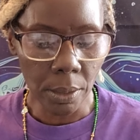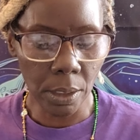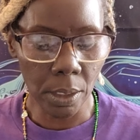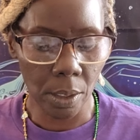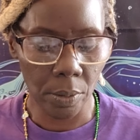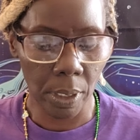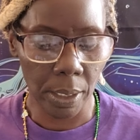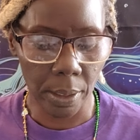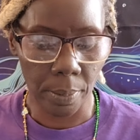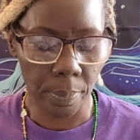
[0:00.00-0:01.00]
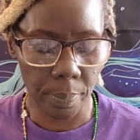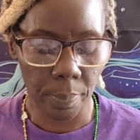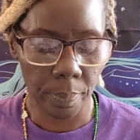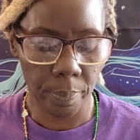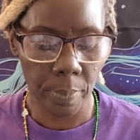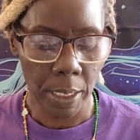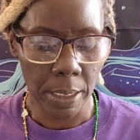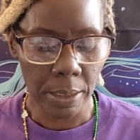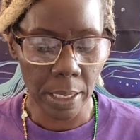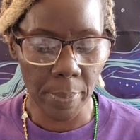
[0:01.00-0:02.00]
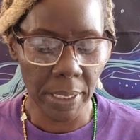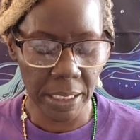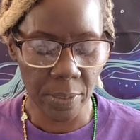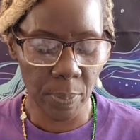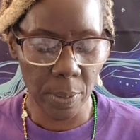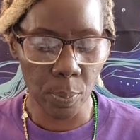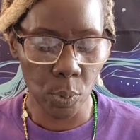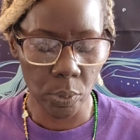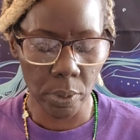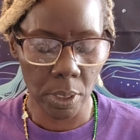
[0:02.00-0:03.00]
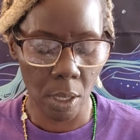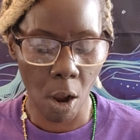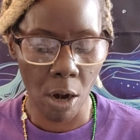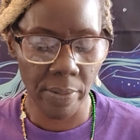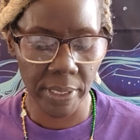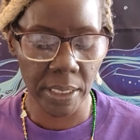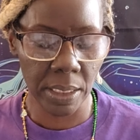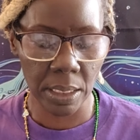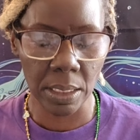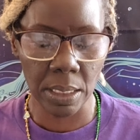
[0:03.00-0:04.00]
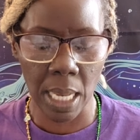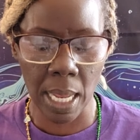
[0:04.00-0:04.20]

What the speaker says: you know, some of these people's harvests is